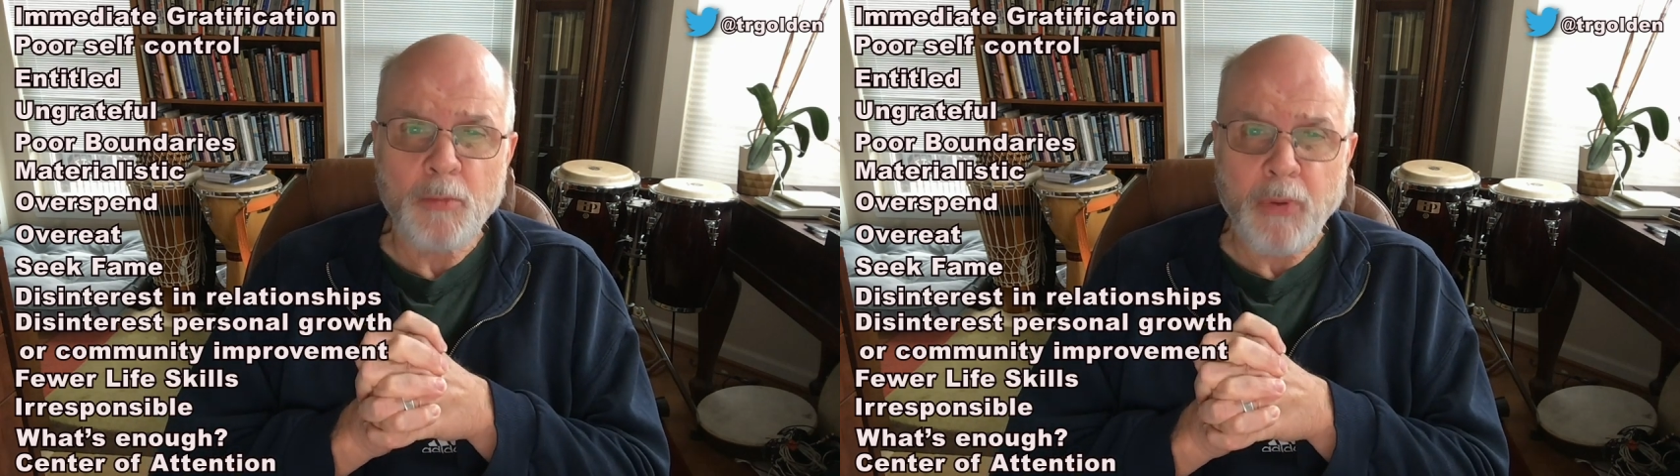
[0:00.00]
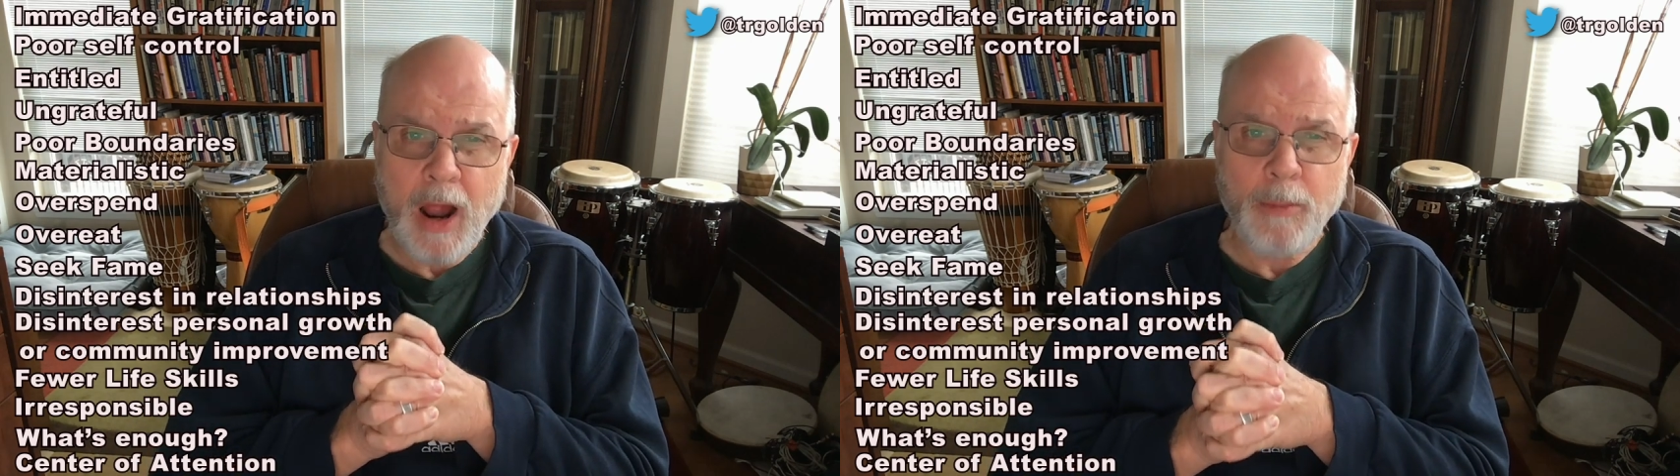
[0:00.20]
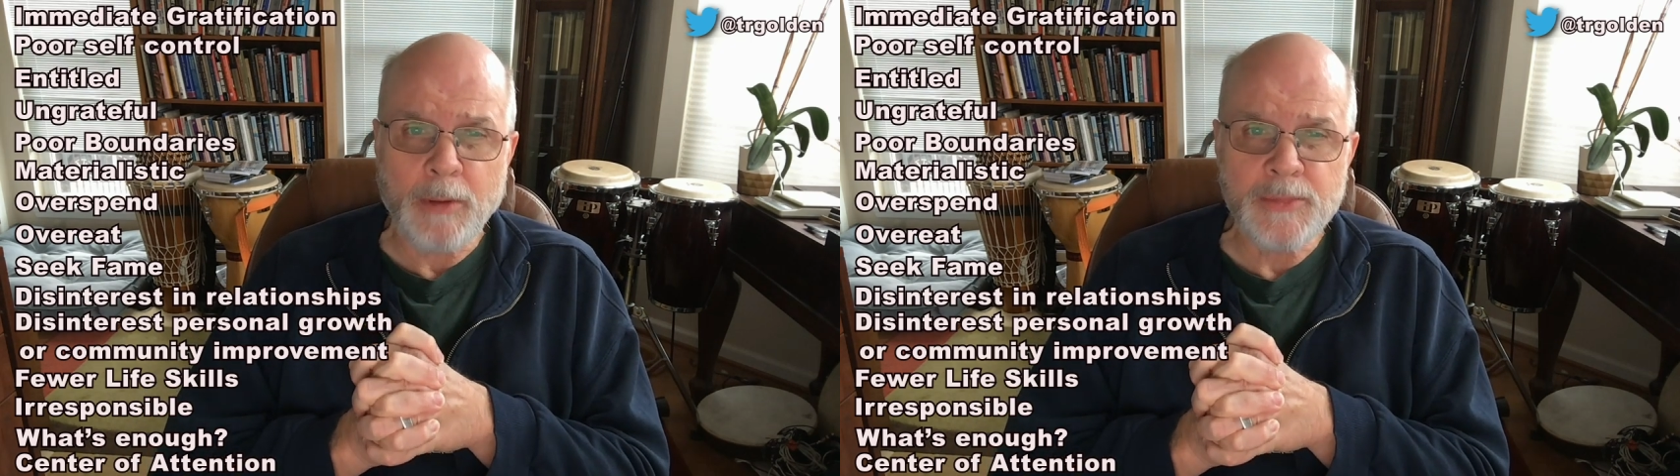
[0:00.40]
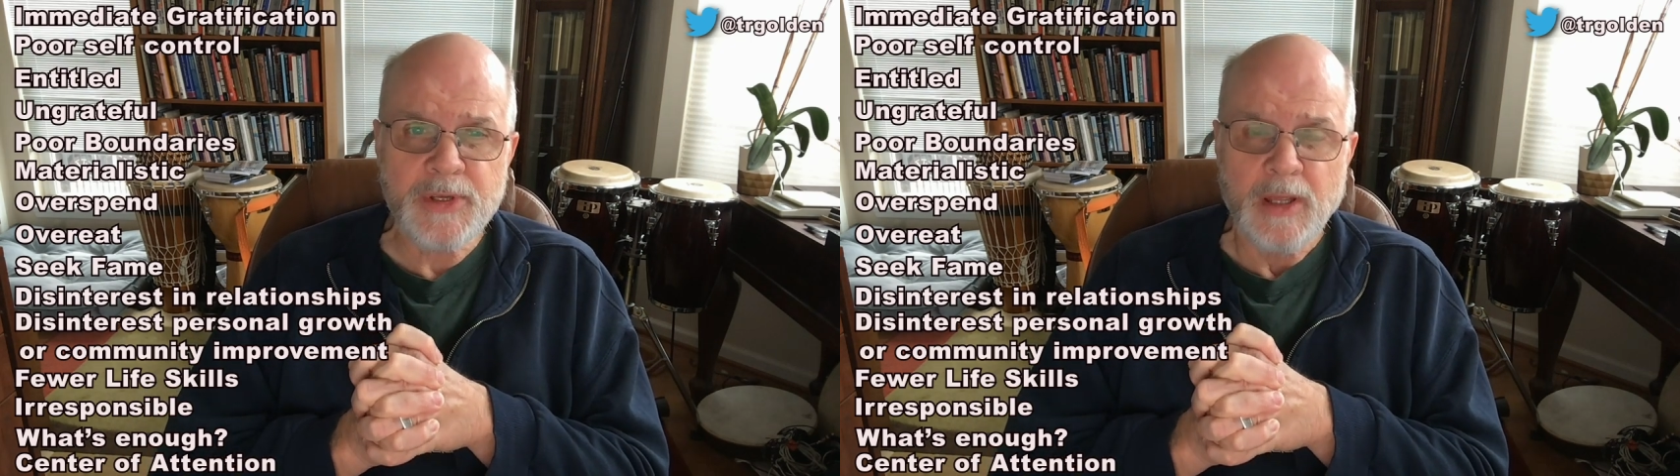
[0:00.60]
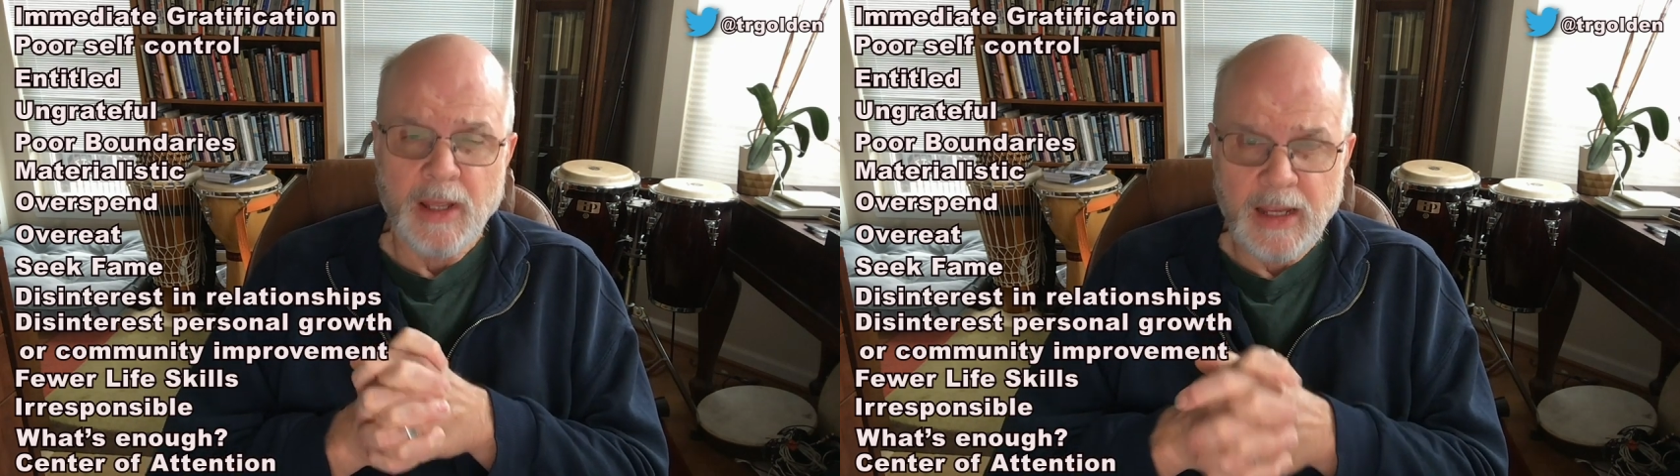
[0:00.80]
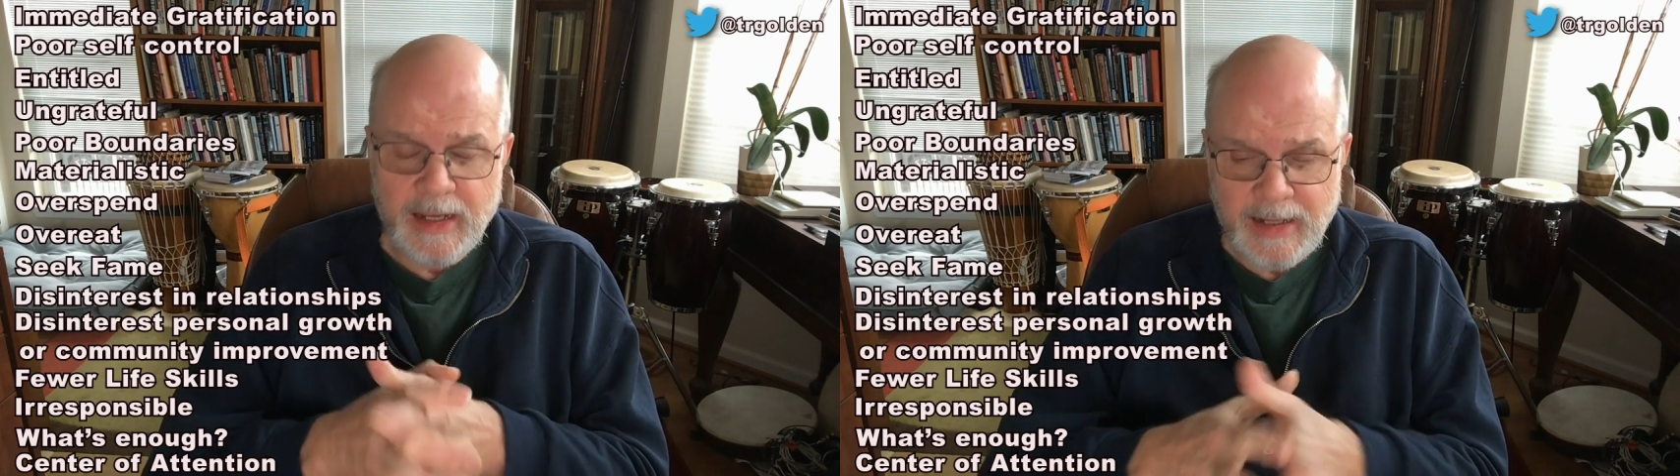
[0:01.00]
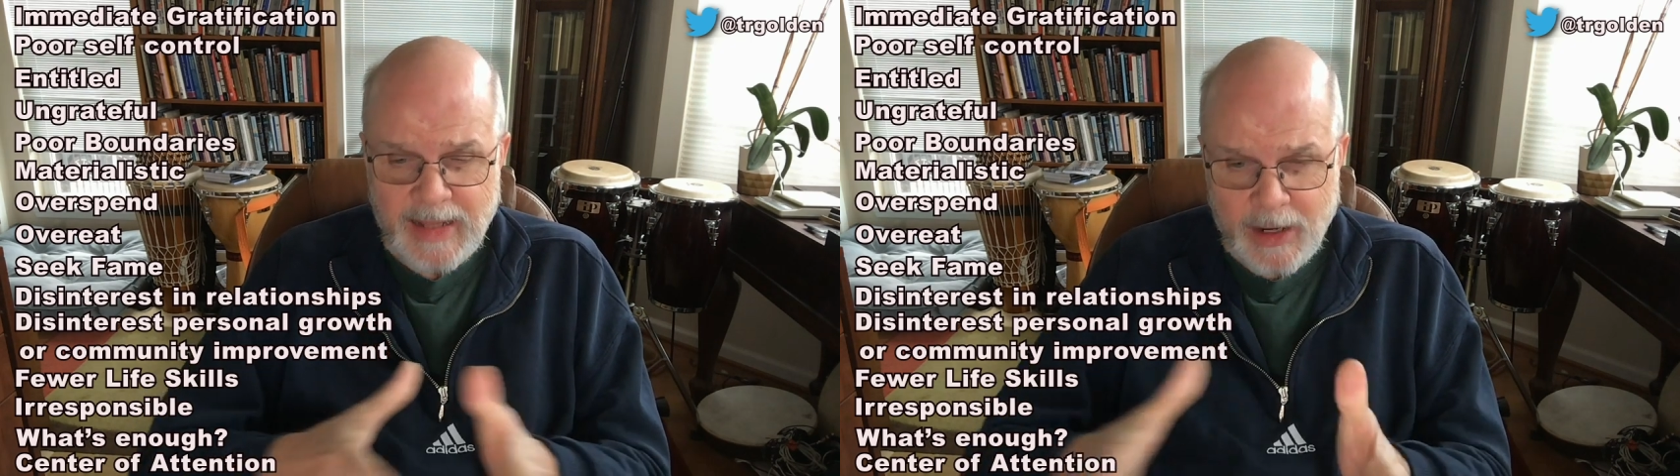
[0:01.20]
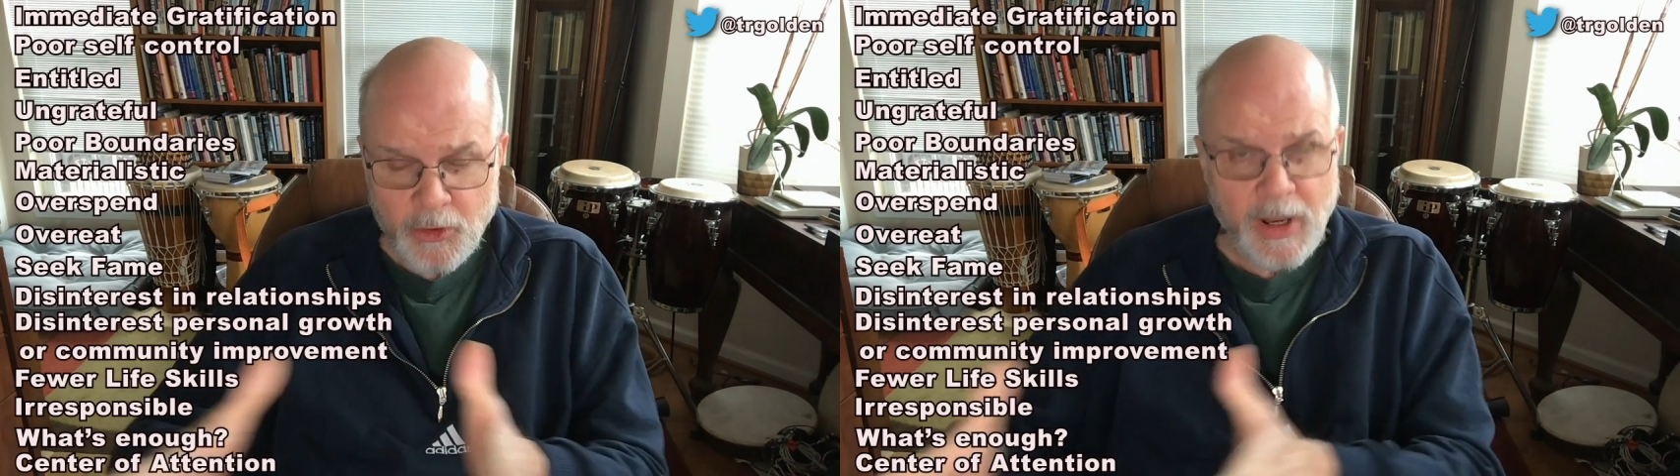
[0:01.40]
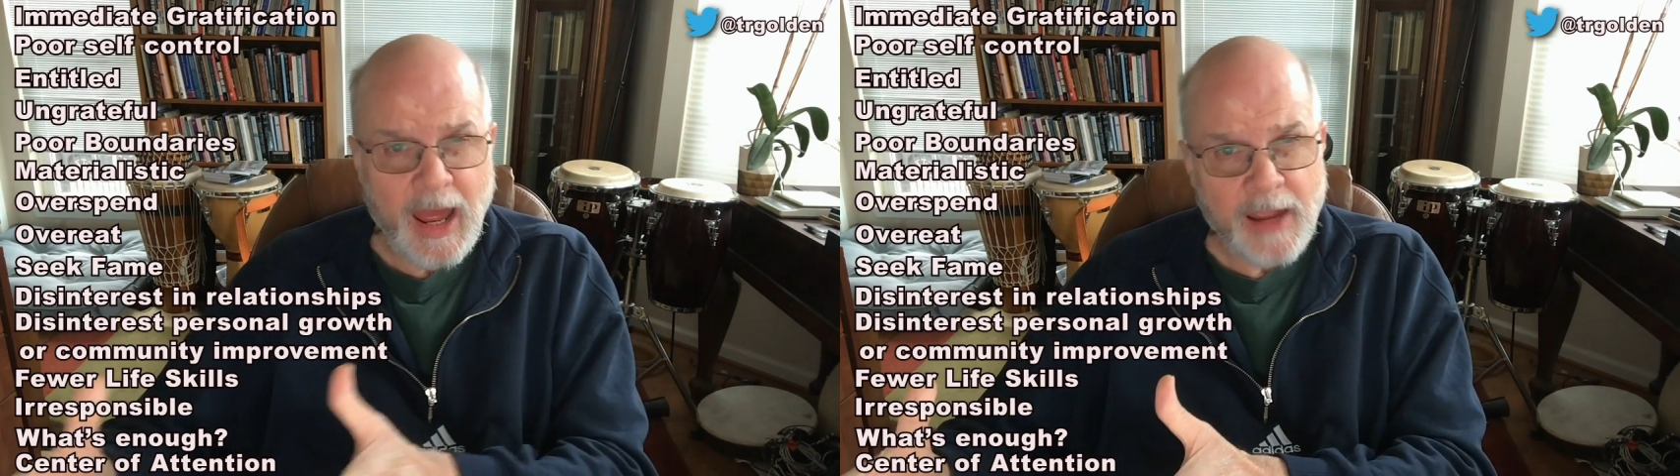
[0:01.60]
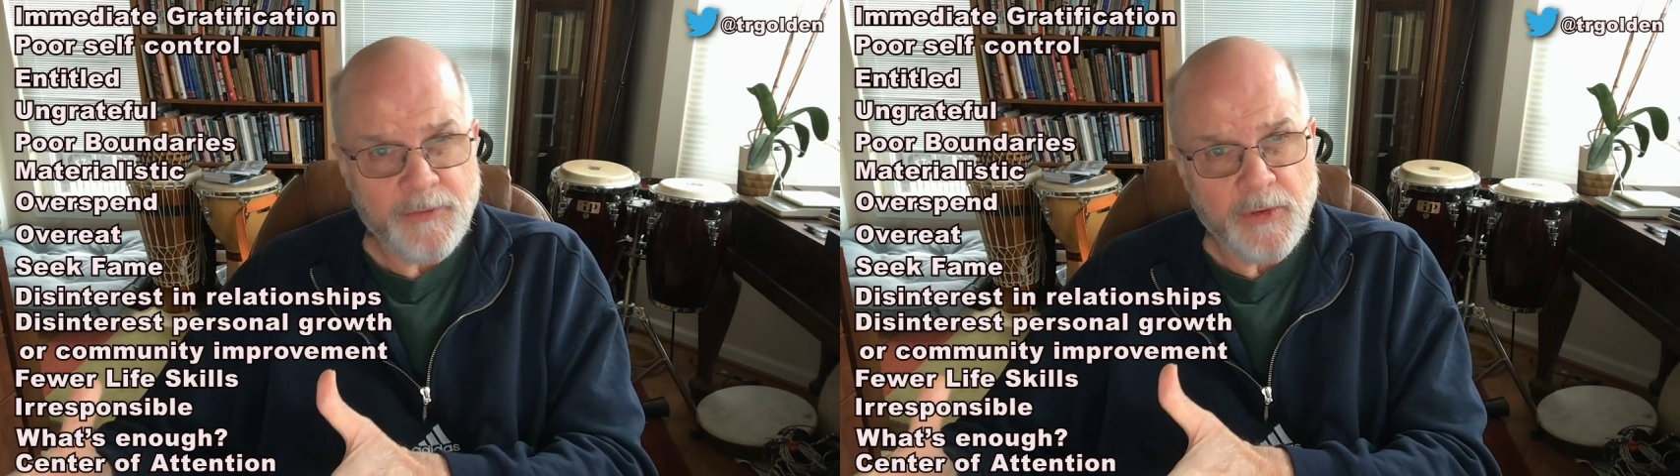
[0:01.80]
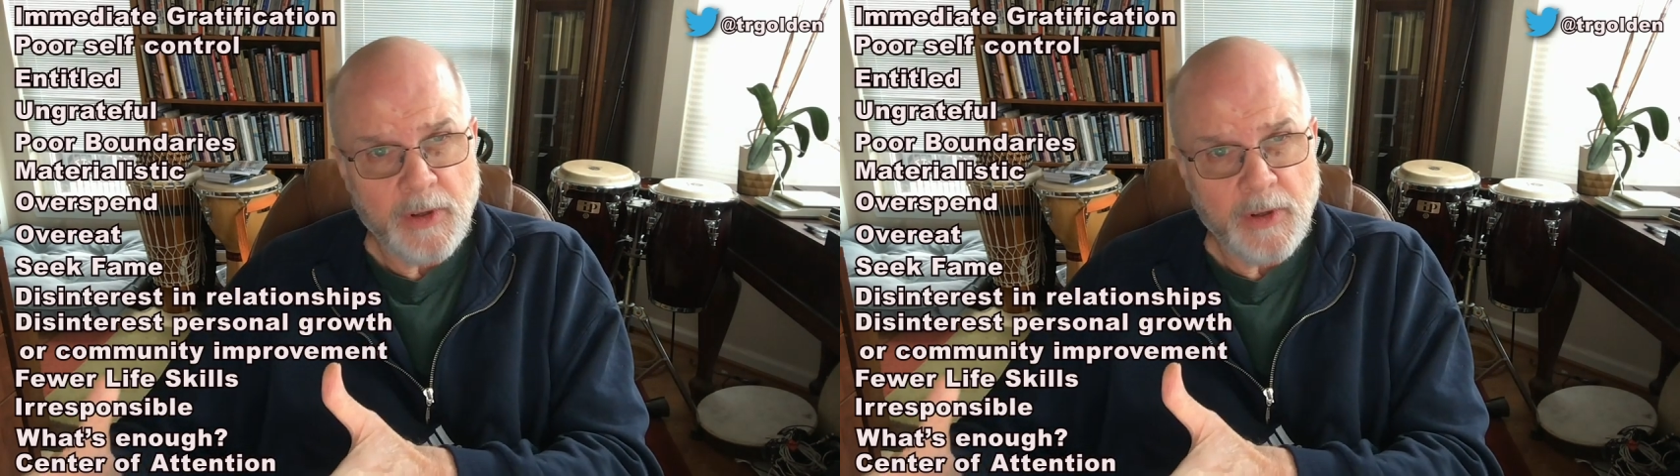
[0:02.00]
problems in later life